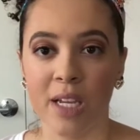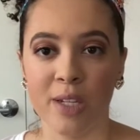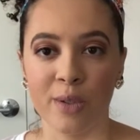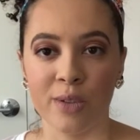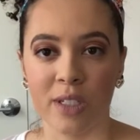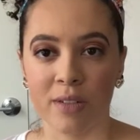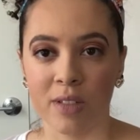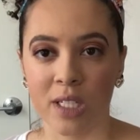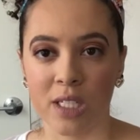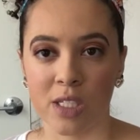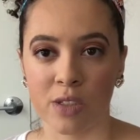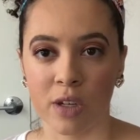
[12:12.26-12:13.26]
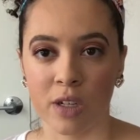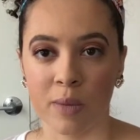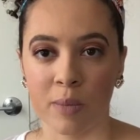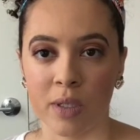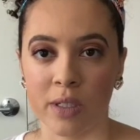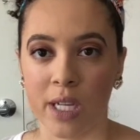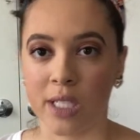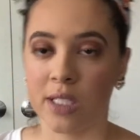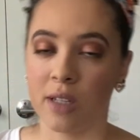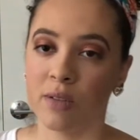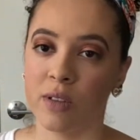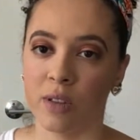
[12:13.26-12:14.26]
you can definitely get started. But that's
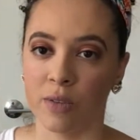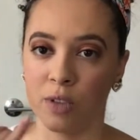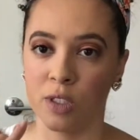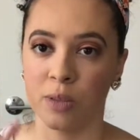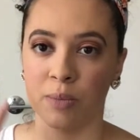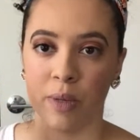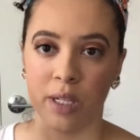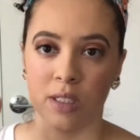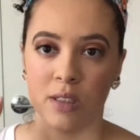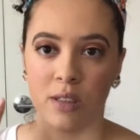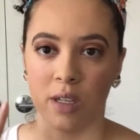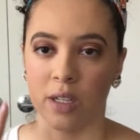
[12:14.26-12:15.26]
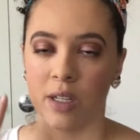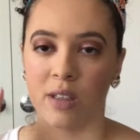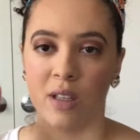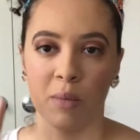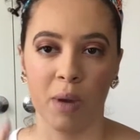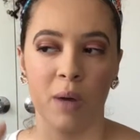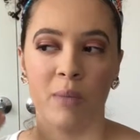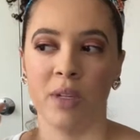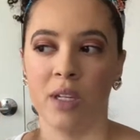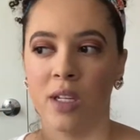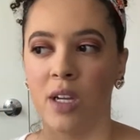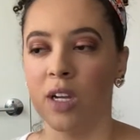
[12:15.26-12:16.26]
definitely the first page, is like the about
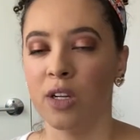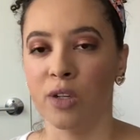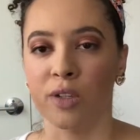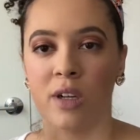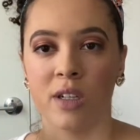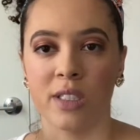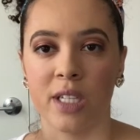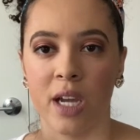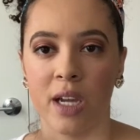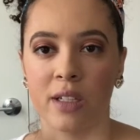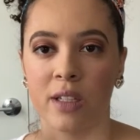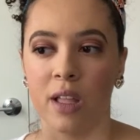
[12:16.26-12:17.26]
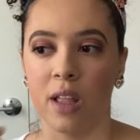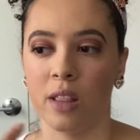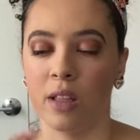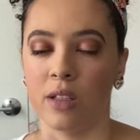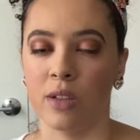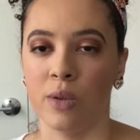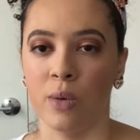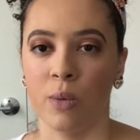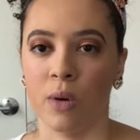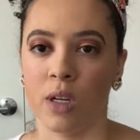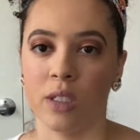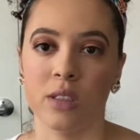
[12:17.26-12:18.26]
me, your contact, and then you
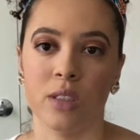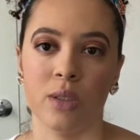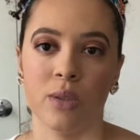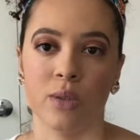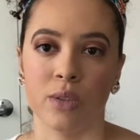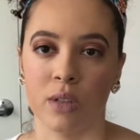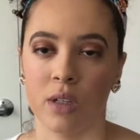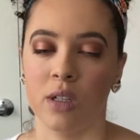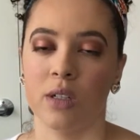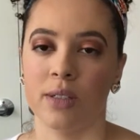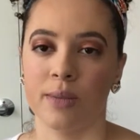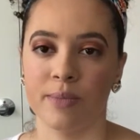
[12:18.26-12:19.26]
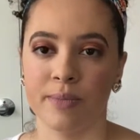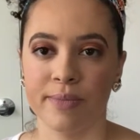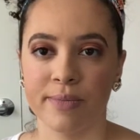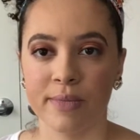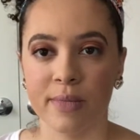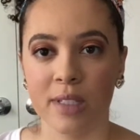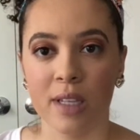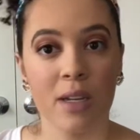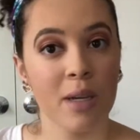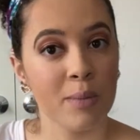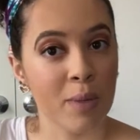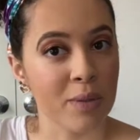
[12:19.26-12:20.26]
want to start
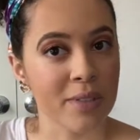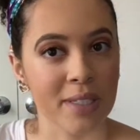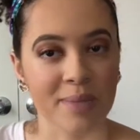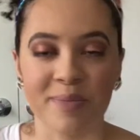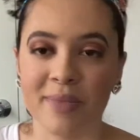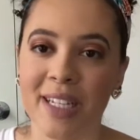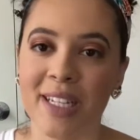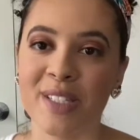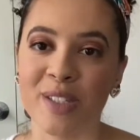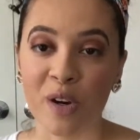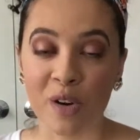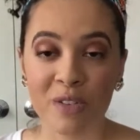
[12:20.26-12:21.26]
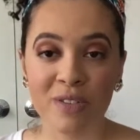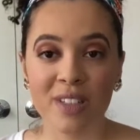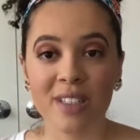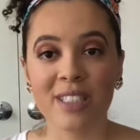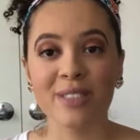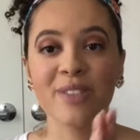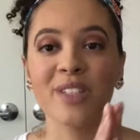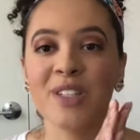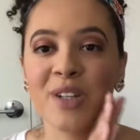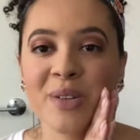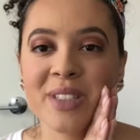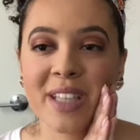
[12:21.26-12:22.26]
posting. So hopefully this
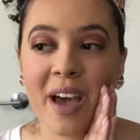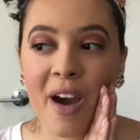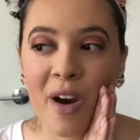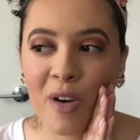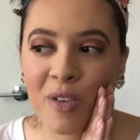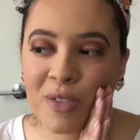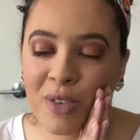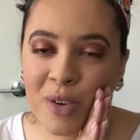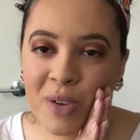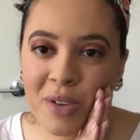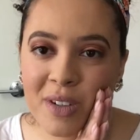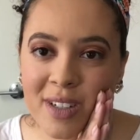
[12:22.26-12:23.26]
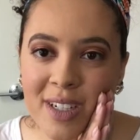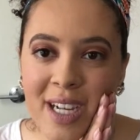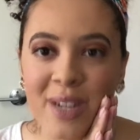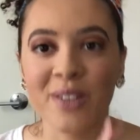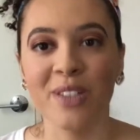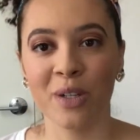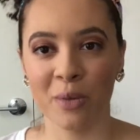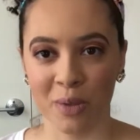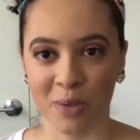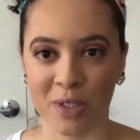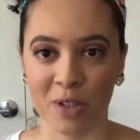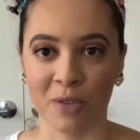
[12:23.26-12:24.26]
video was helpful. I really hope it
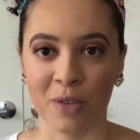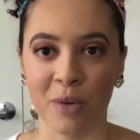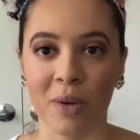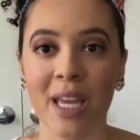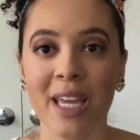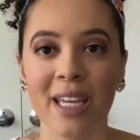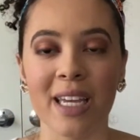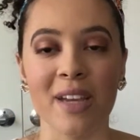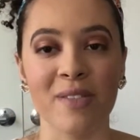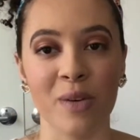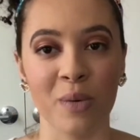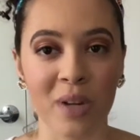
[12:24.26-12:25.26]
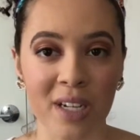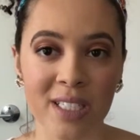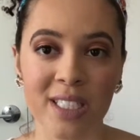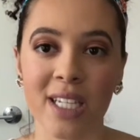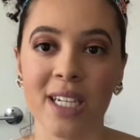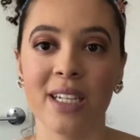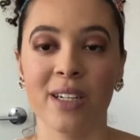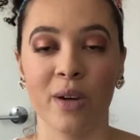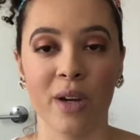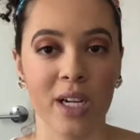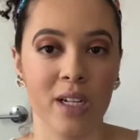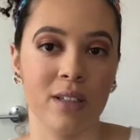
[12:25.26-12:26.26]
was helpful. If it was, go
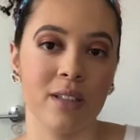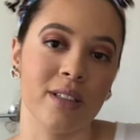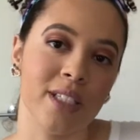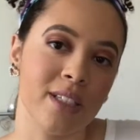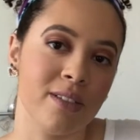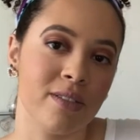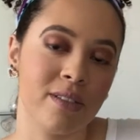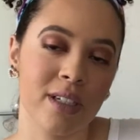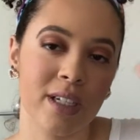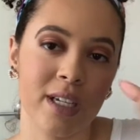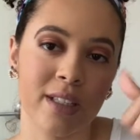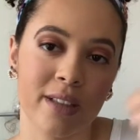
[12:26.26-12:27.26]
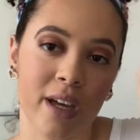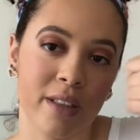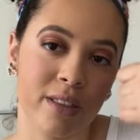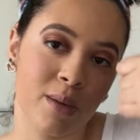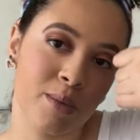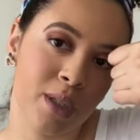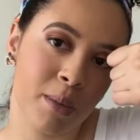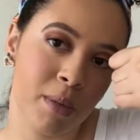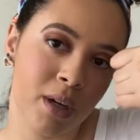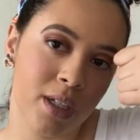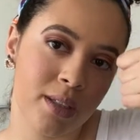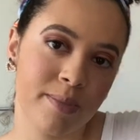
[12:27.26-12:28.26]
ahead and hit that thumbs up
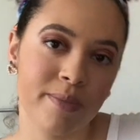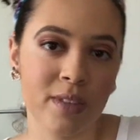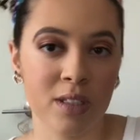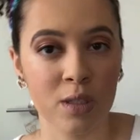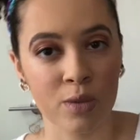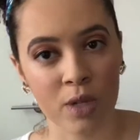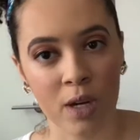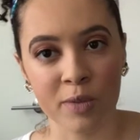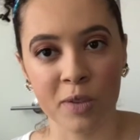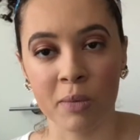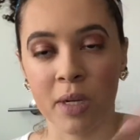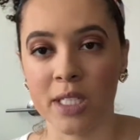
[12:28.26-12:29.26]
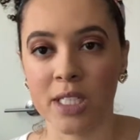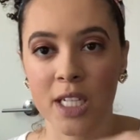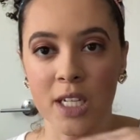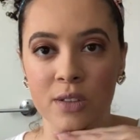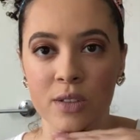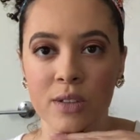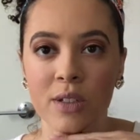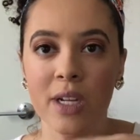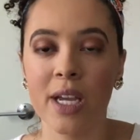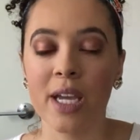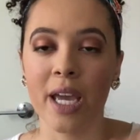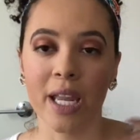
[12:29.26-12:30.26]
button, subscribe to my channel,
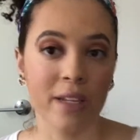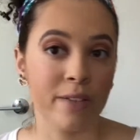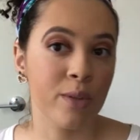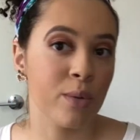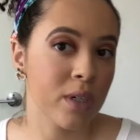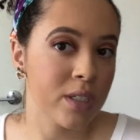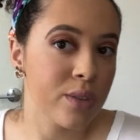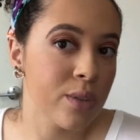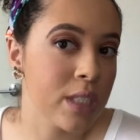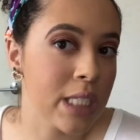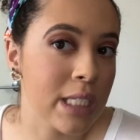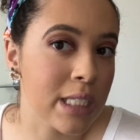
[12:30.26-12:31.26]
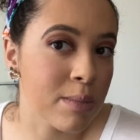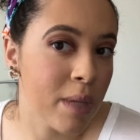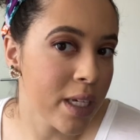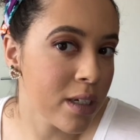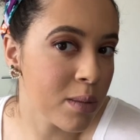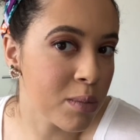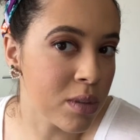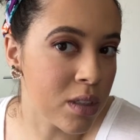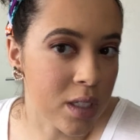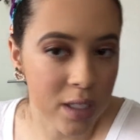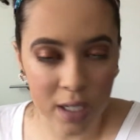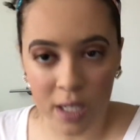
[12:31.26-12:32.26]
and if you want to see this makeup
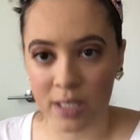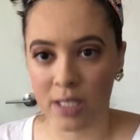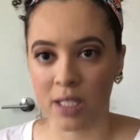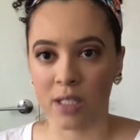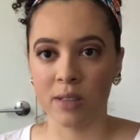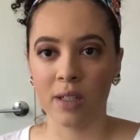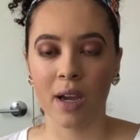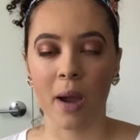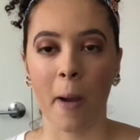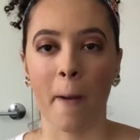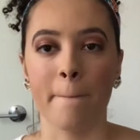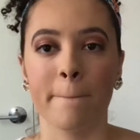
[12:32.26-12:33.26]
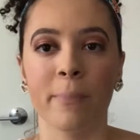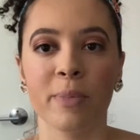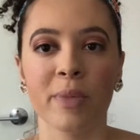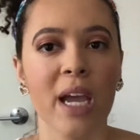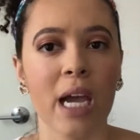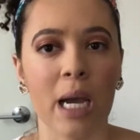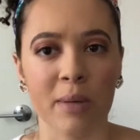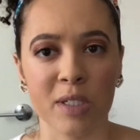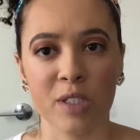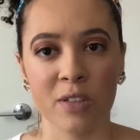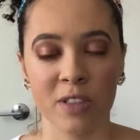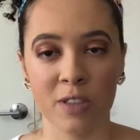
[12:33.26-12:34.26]
look that I did, I'm not
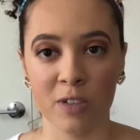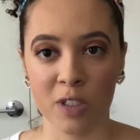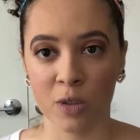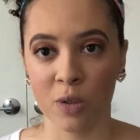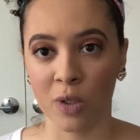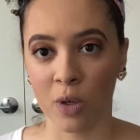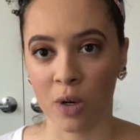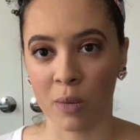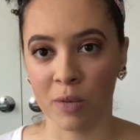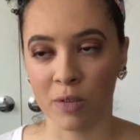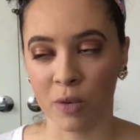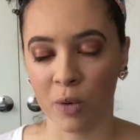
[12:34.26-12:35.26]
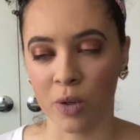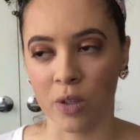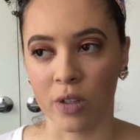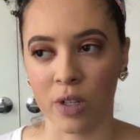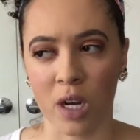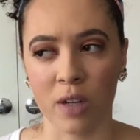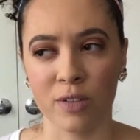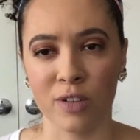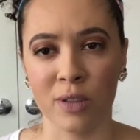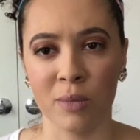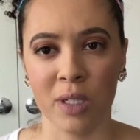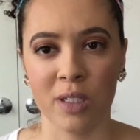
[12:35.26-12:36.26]
sure if this video will go up before or after
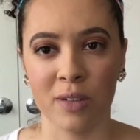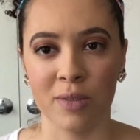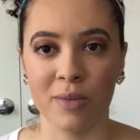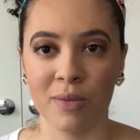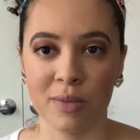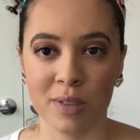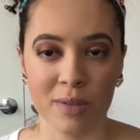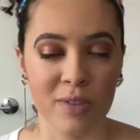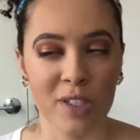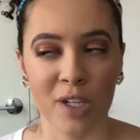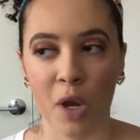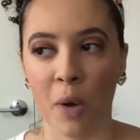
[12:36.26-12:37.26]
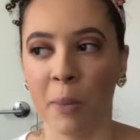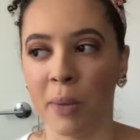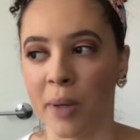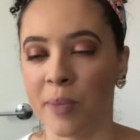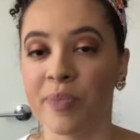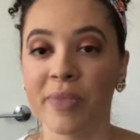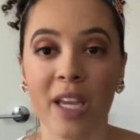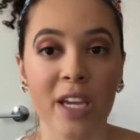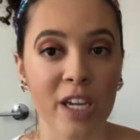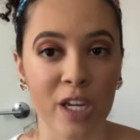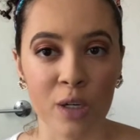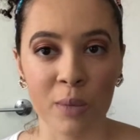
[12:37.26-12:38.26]
the makeup video, but
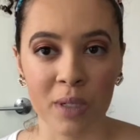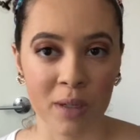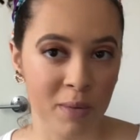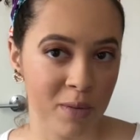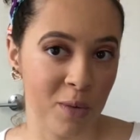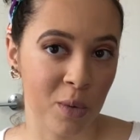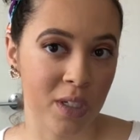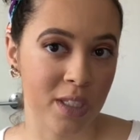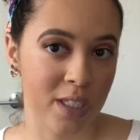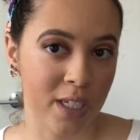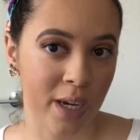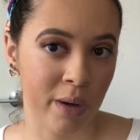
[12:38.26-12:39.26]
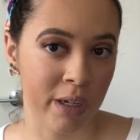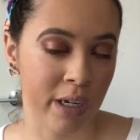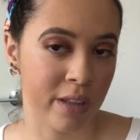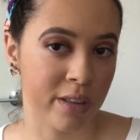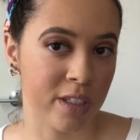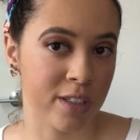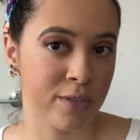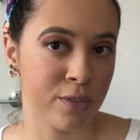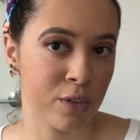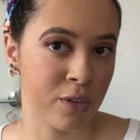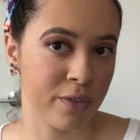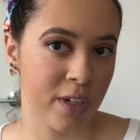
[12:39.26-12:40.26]
it'll be up if you want to see how I got this
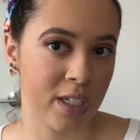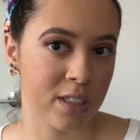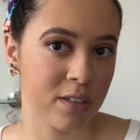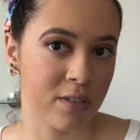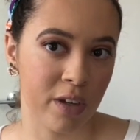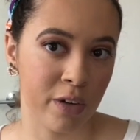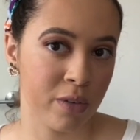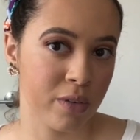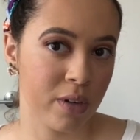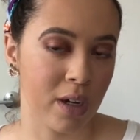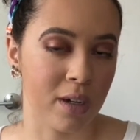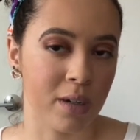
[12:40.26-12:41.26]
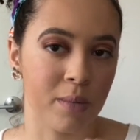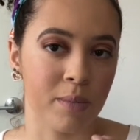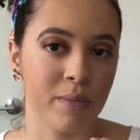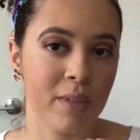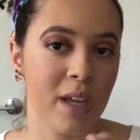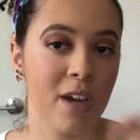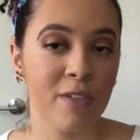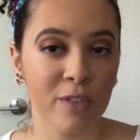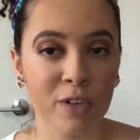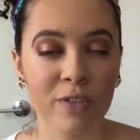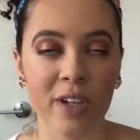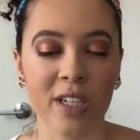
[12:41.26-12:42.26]
full face of e.l.f.
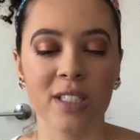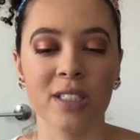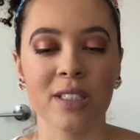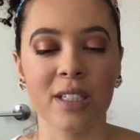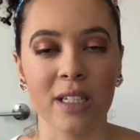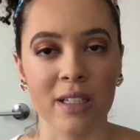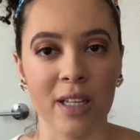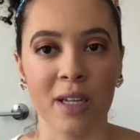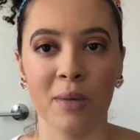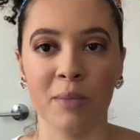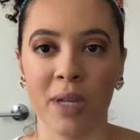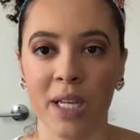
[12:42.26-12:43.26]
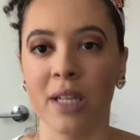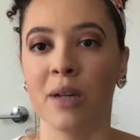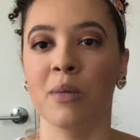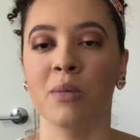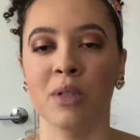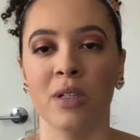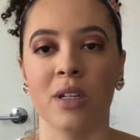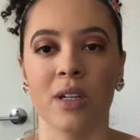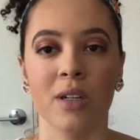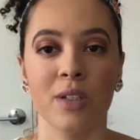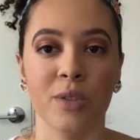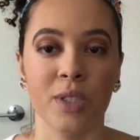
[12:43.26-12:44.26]
Full face glam makeup look
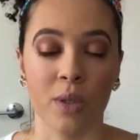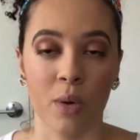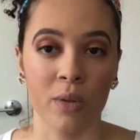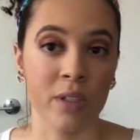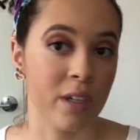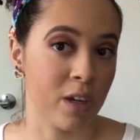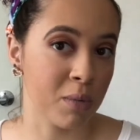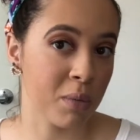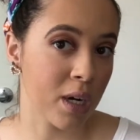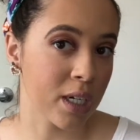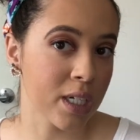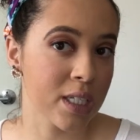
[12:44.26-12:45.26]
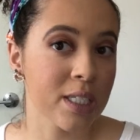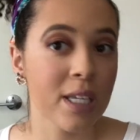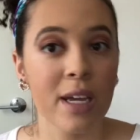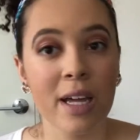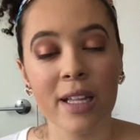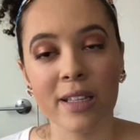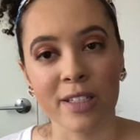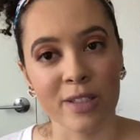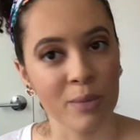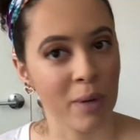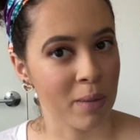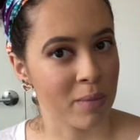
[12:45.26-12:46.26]
using only e.l.f. products. Then
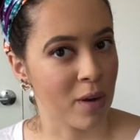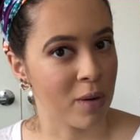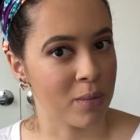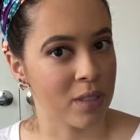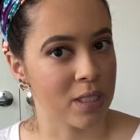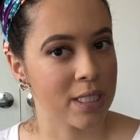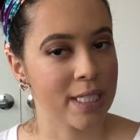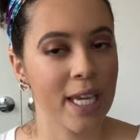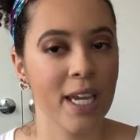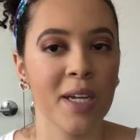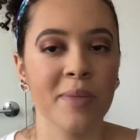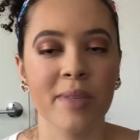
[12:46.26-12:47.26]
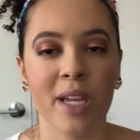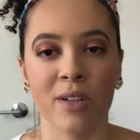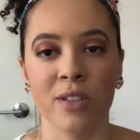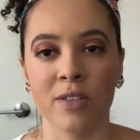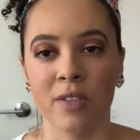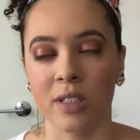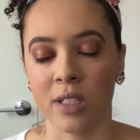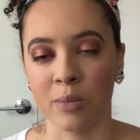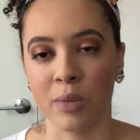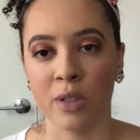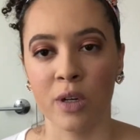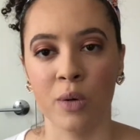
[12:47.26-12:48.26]
you by all means can. I'll leave it linked
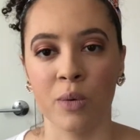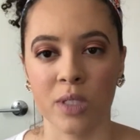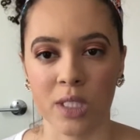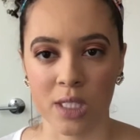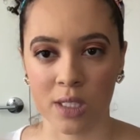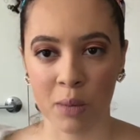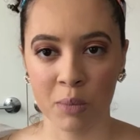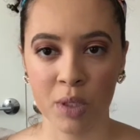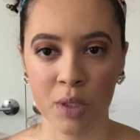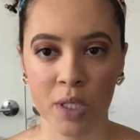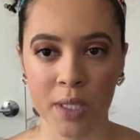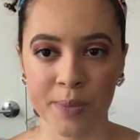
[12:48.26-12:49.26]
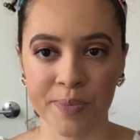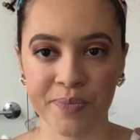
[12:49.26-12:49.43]
below once it's uploaded.